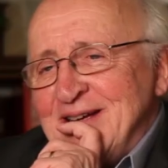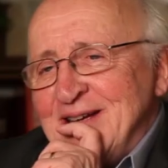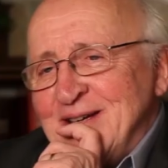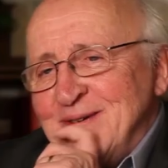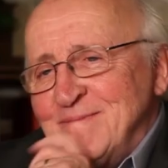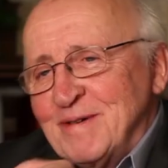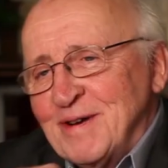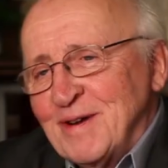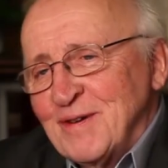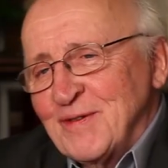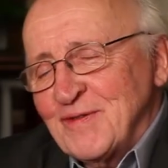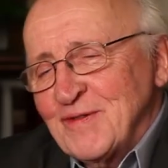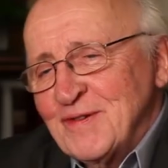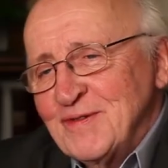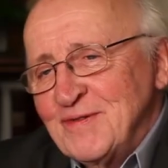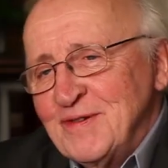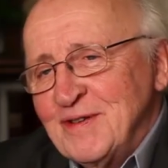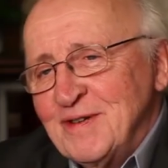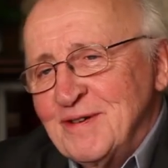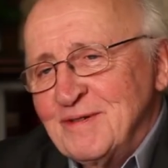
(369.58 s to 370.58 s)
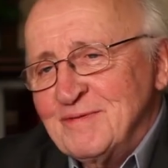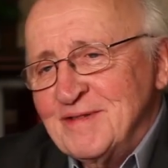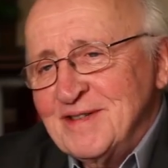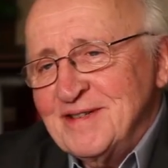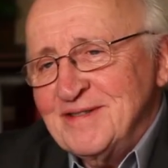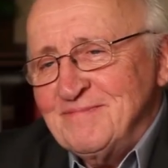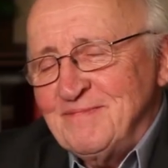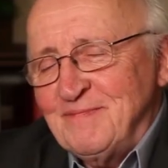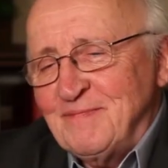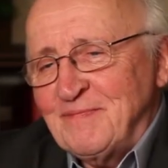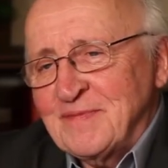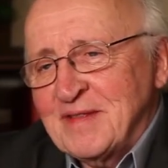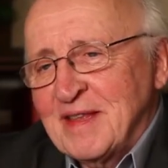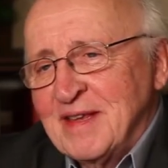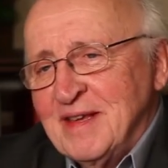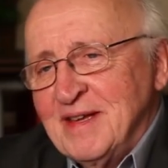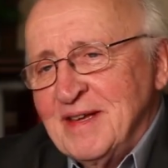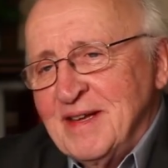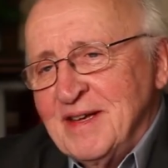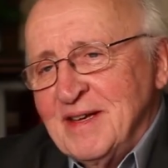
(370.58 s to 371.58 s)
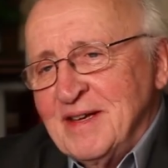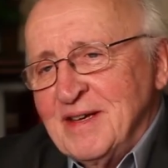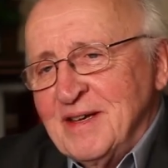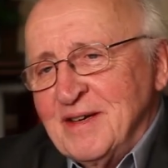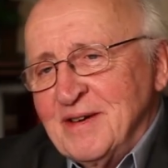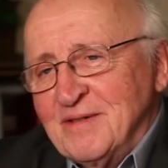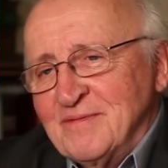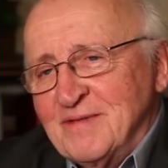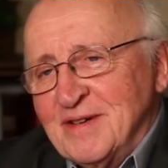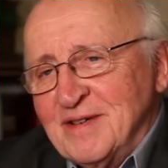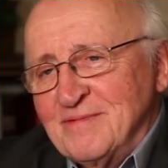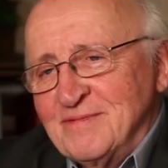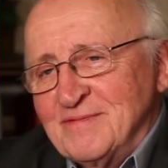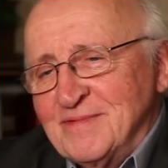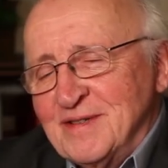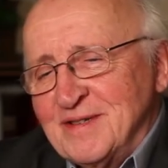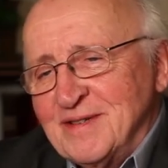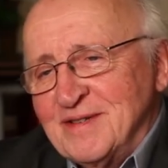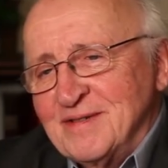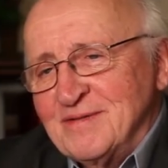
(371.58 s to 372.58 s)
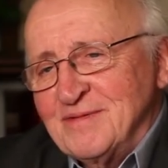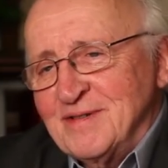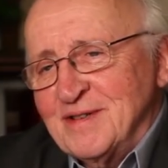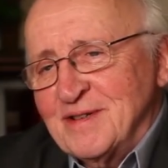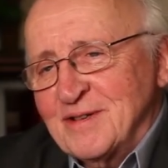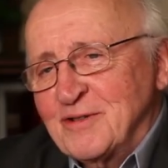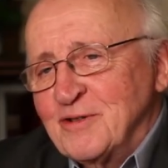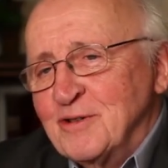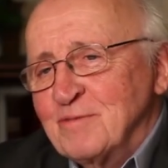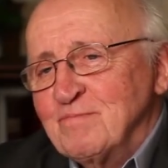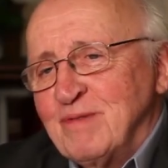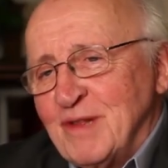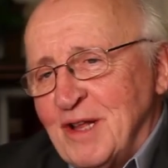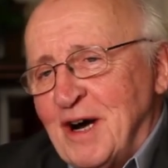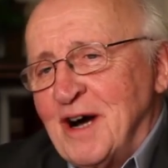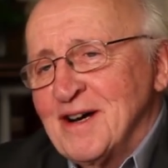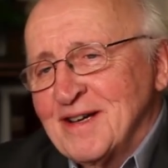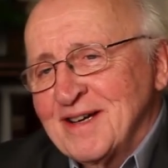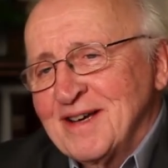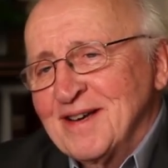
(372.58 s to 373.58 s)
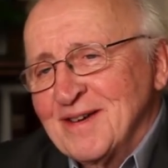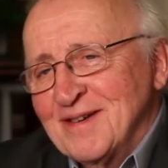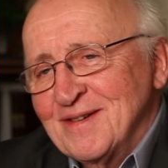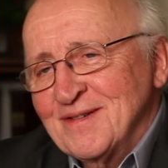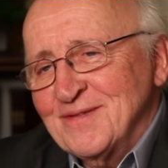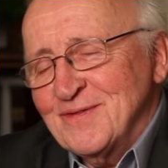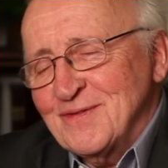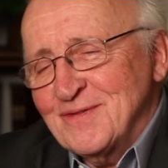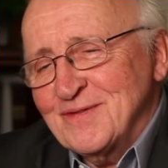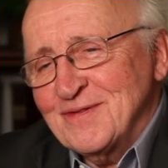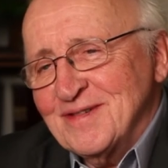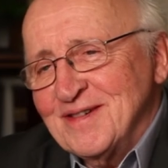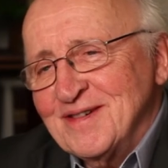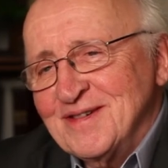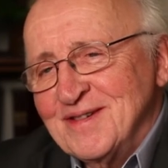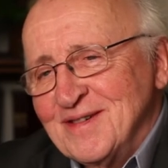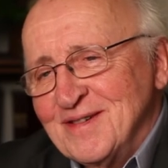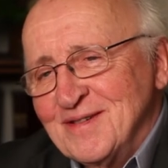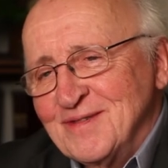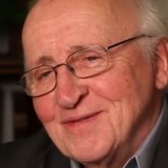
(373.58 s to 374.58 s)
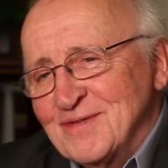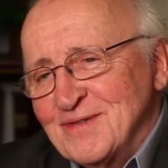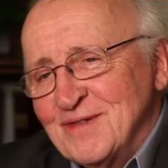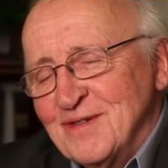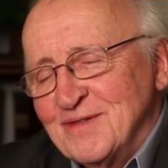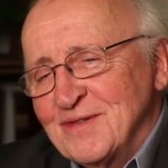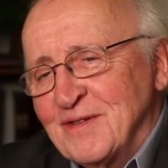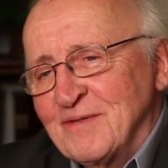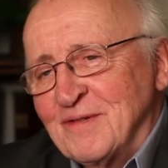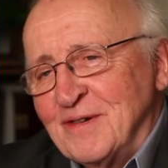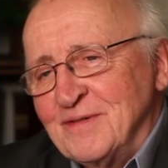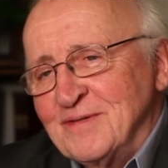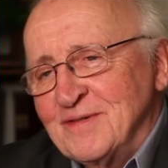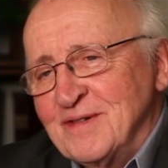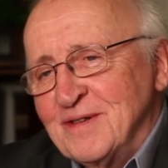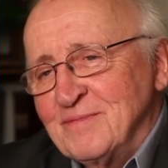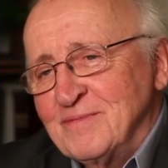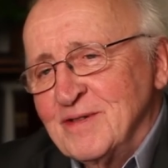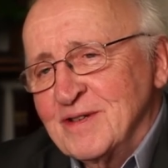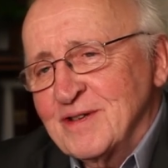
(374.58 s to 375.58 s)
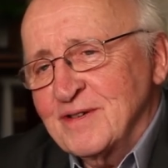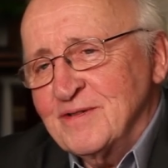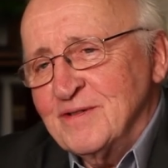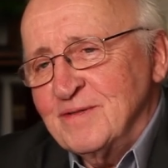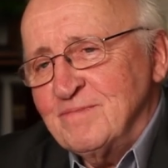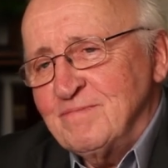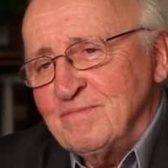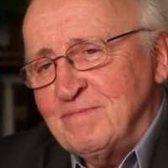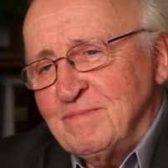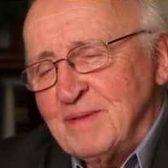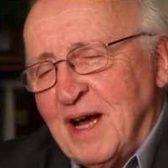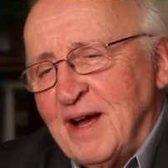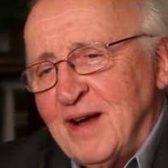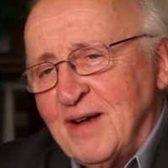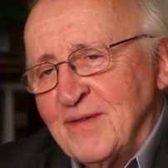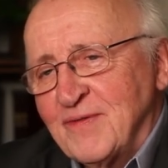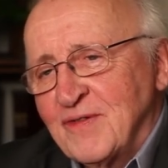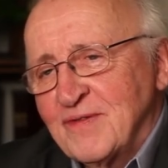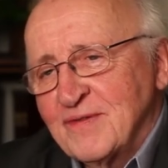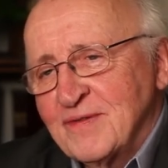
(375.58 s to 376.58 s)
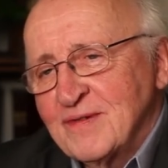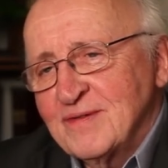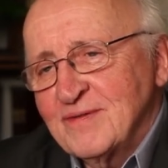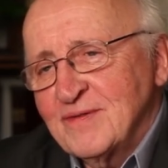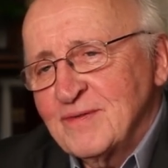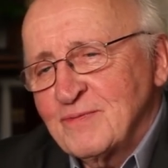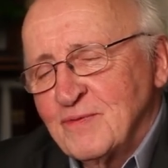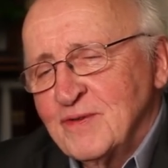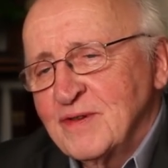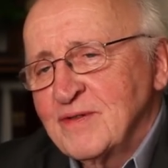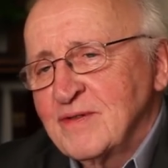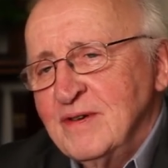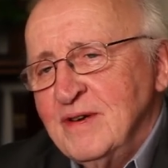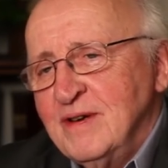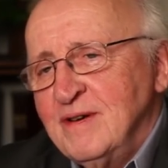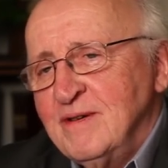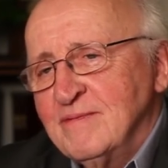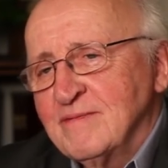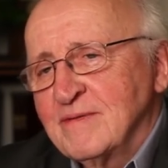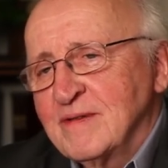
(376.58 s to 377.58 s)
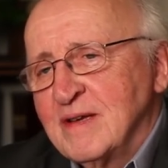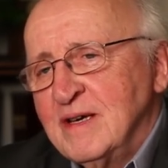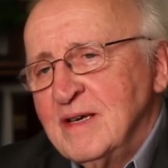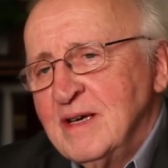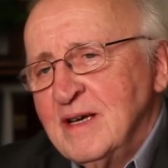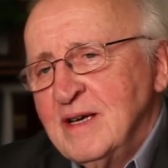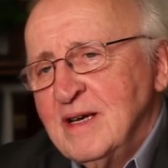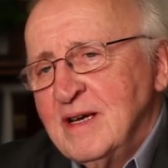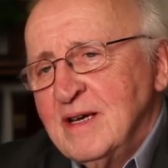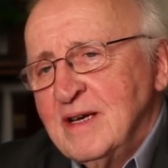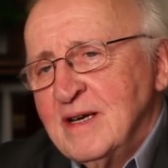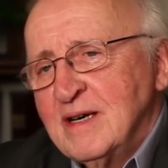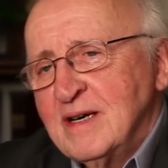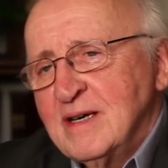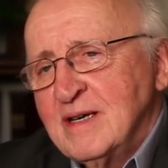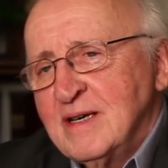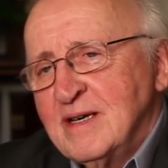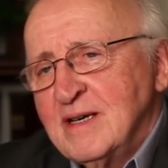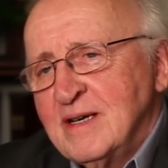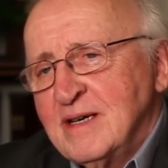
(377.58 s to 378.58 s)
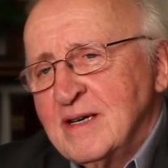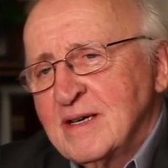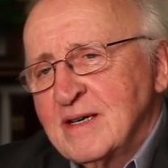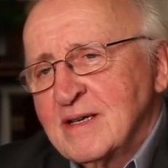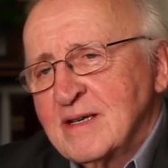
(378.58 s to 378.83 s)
But I said, You know, when when, when, a, when a good block is, uh, is, is thrown and when a good pass is received, uh,